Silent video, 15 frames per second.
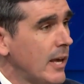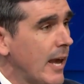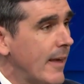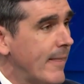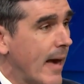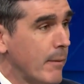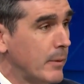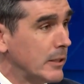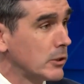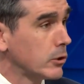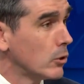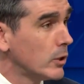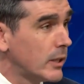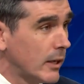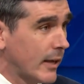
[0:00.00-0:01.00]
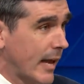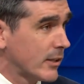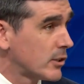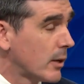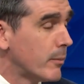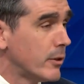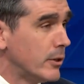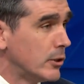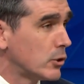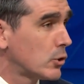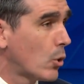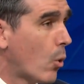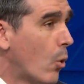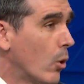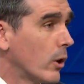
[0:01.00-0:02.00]
And that means looking at some of these
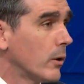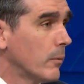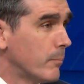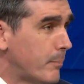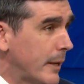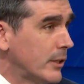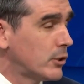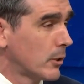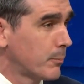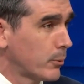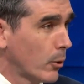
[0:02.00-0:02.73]
core basic